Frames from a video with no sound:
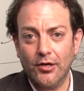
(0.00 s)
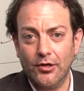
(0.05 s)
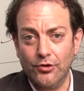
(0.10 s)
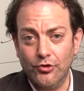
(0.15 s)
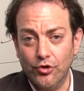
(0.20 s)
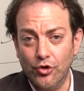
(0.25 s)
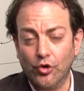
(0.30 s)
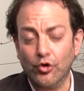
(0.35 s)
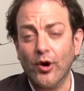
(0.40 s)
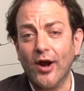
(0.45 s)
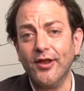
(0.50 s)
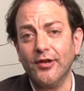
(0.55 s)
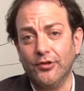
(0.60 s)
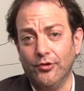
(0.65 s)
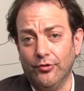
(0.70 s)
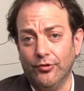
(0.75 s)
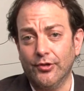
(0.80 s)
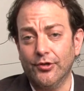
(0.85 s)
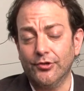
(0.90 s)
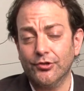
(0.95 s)
new credit
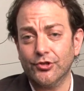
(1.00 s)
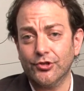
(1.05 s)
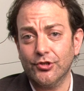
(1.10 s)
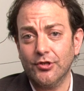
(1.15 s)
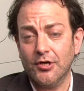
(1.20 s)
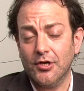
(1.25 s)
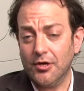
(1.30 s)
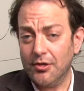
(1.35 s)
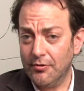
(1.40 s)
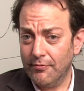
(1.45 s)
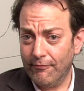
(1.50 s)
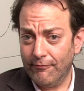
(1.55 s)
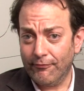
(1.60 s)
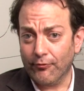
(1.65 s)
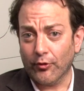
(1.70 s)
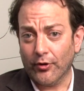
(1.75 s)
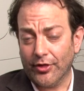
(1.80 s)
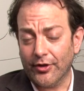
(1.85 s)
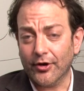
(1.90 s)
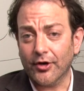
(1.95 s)
unions
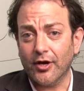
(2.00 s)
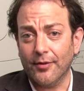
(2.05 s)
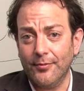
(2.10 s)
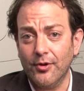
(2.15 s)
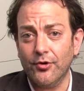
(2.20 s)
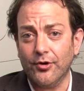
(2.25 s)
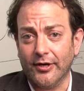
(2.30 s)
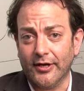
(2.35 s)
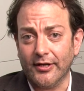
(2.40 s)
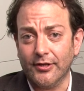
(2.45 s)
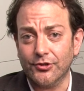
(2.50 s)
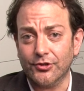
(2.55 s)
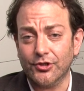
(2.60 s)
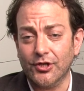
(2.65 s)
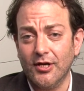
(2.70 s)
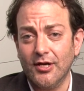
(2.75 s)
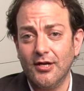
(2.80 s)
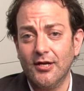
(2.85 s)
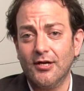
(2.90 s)
for their communities.